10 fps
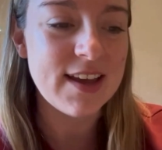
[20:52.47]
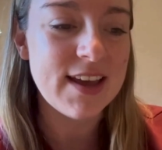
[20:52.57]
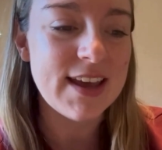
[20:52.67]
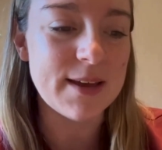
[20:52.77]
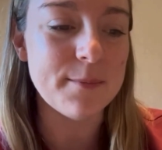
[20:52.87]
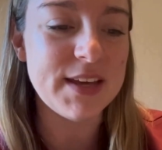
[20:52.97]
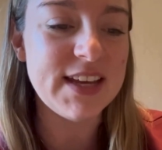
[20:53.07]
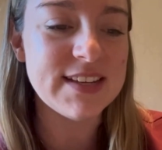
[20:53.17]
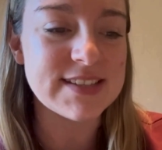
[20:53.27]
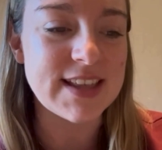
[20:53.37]
it
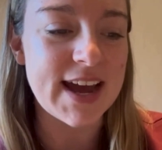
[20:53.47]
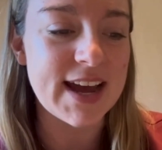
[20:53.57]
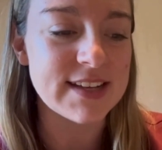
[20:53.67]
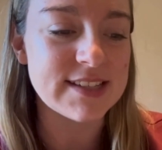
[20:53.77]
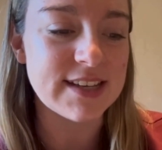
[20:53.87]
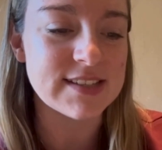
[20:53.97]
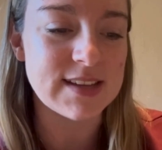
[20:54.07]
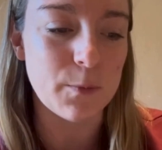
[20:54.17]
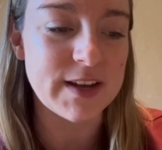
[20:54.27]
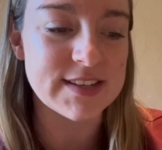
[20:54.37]
means that in
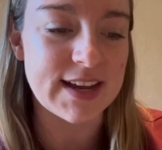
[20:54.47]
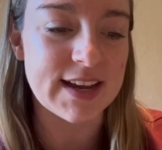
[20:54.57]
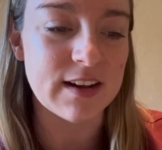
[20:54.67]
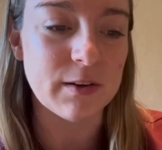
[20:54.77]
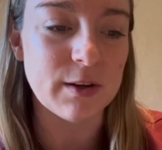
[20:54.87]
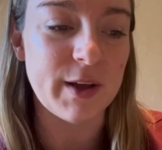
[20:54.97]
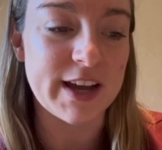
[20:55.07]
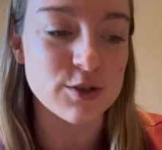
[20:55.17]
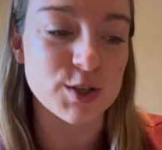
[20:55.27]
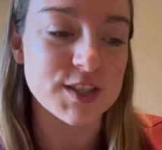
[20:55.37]
some ways I get a little
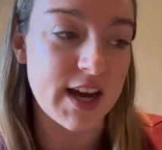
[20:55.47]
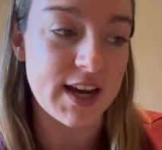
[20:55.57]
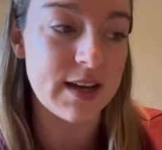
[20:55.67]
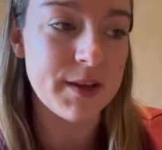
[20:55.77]
extra time.